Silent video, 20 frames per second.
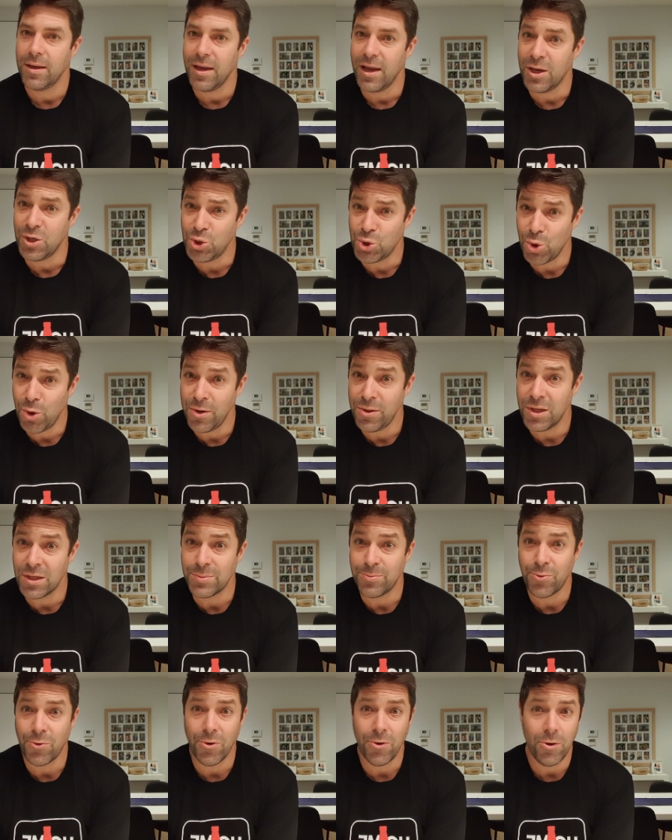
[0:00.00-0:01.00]
Enjoyed this
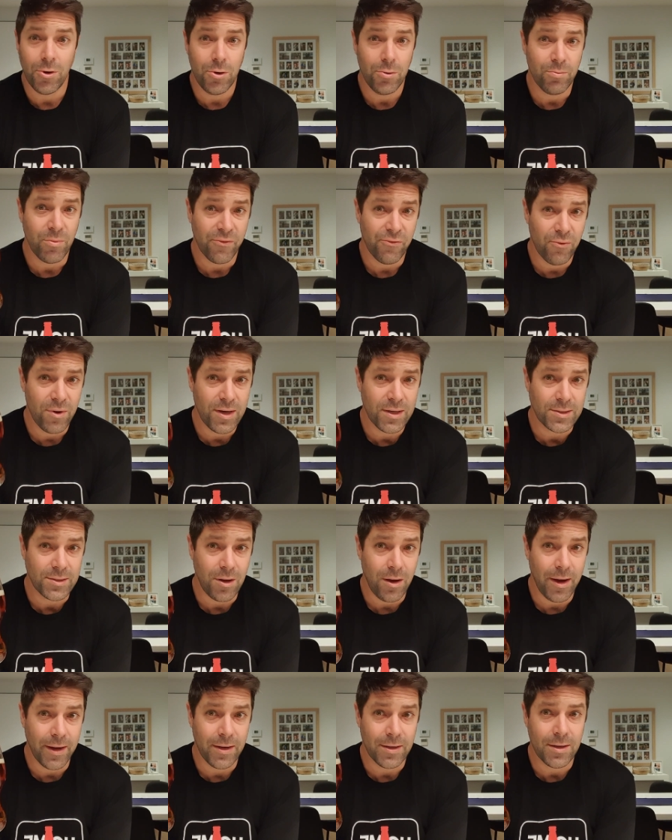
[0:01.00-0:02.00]
brew. My friends
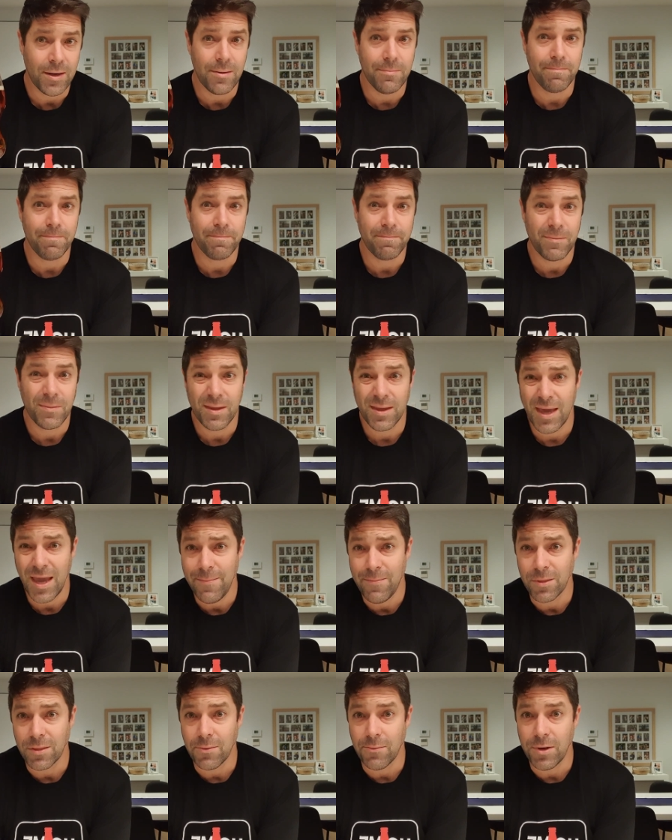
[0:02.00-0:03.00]
liked it.
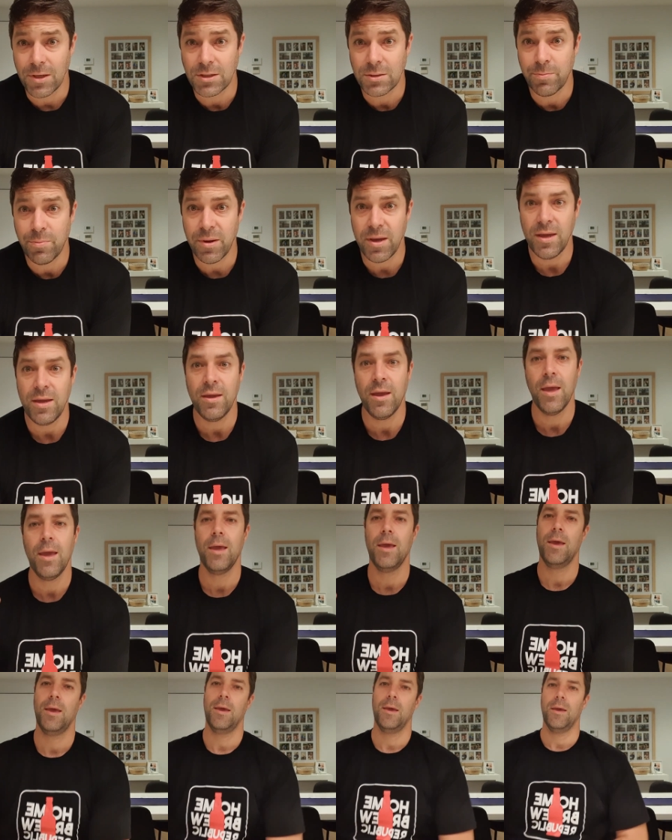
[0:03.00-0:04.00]
Keeping the recipe.
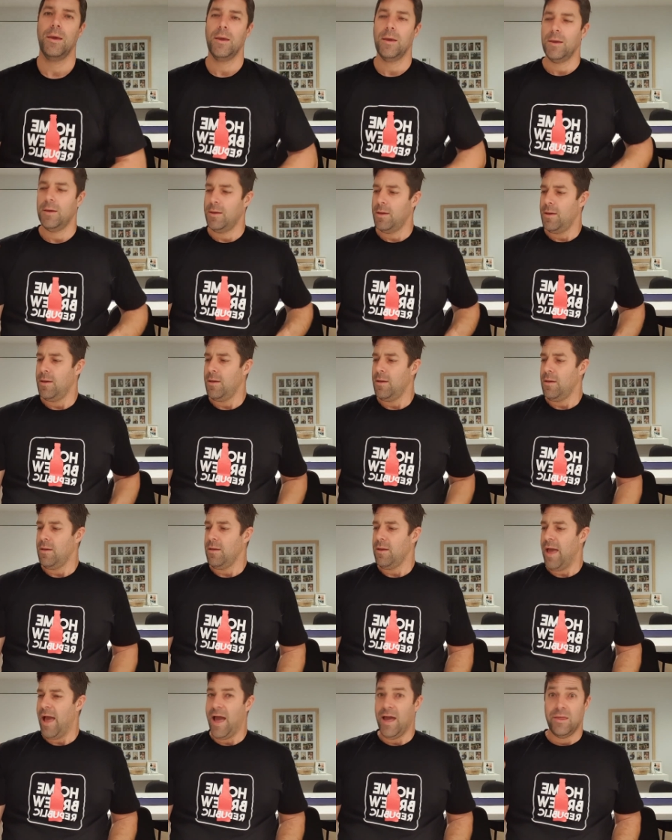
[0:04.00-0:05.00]

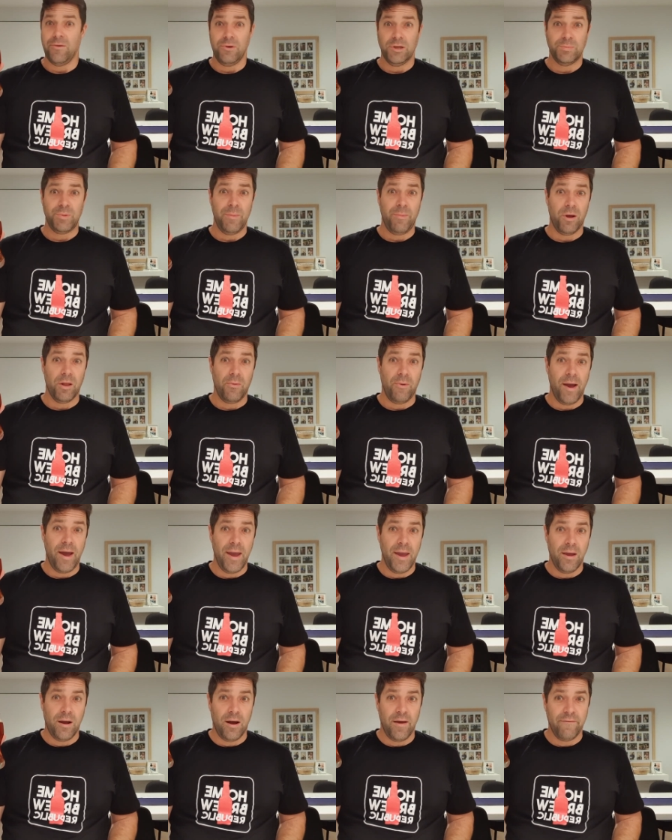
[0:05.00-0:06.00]
The recipe, by the
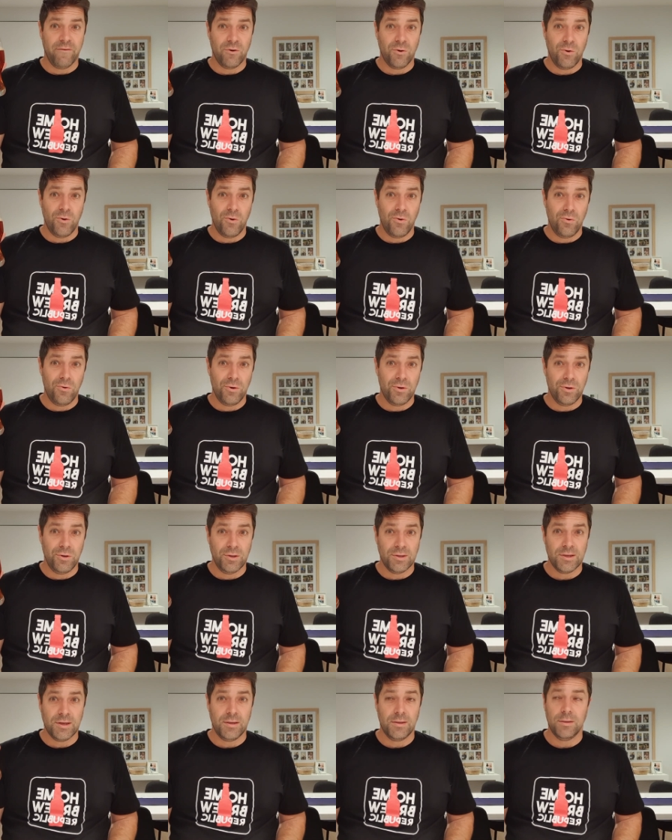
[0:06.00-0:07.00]
way, I've called New
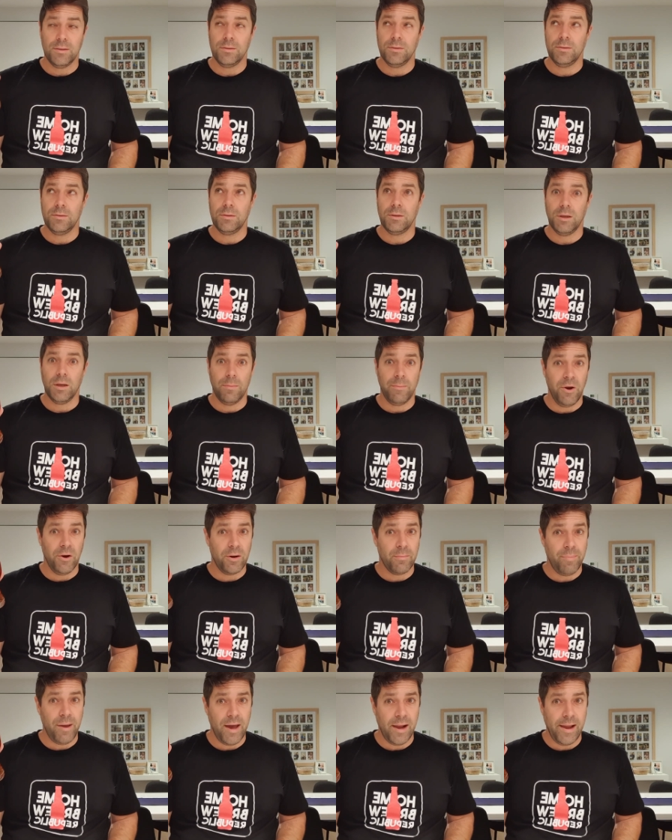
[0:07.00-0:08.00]
Zealand
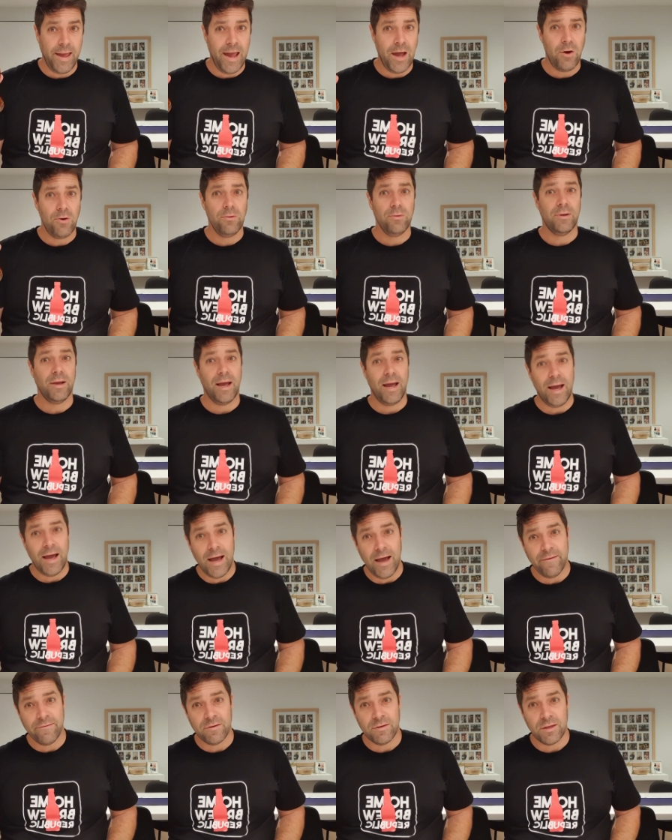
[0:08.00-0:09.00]
American Pale Ale.
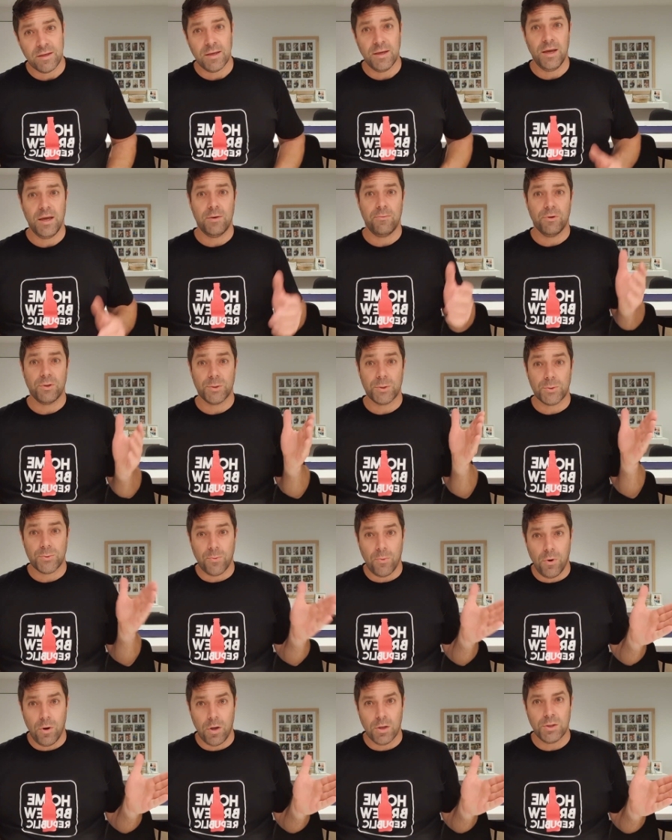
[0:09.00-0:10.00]
after the kit, which
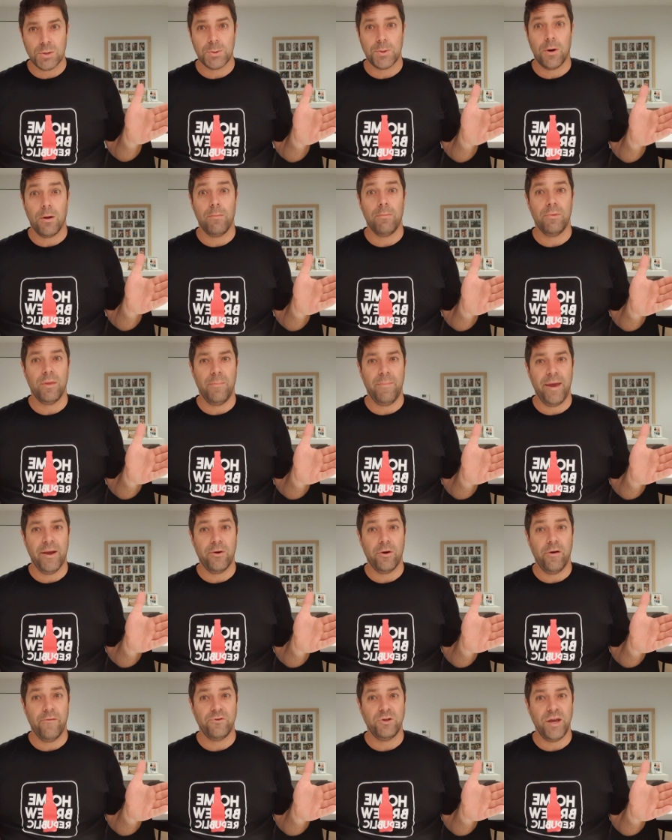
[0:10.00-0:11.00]
was from the
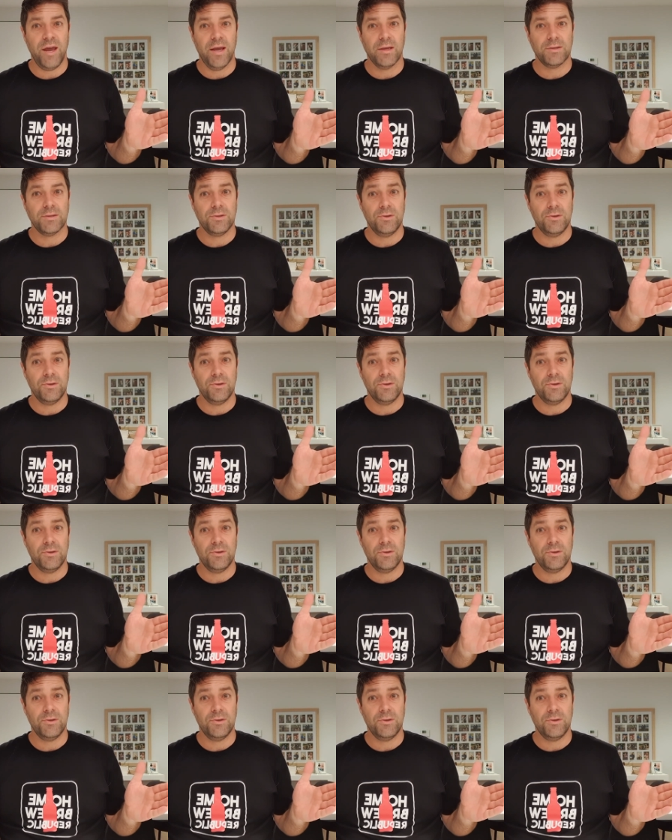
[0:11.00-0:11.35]
Mangrove Jack's